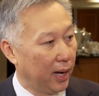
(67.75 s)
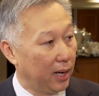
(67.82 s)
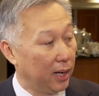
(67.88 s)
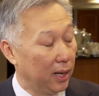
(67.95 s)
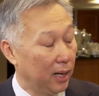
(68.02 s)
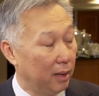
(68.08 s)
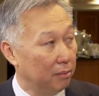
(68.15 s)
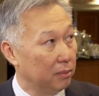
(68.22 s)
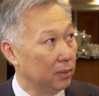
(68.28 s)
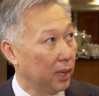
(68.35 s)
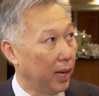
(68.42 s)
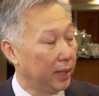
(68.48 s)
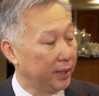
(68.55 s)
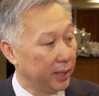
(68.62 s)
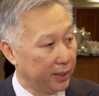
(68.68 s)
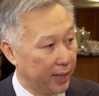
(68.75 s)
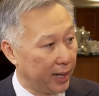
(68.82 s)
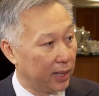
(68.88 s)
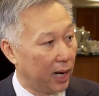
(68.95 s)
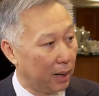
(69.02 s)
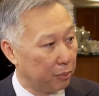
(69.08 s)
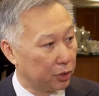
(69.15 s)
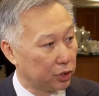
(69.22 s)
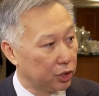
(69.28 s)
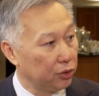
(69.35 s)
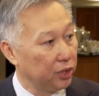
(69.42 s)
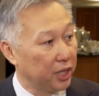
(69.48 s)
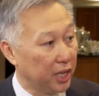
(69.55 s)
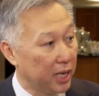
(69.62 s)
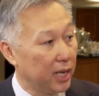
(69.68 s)
um, and that
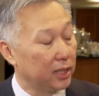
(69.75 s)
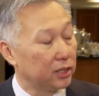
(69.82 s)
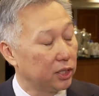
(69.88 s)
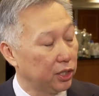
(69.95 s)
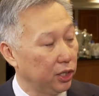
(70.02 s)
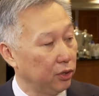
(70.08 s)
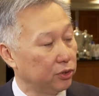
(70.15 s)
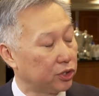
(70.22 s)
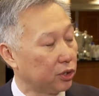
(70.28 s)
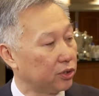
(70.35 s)
opportunity, it's huge.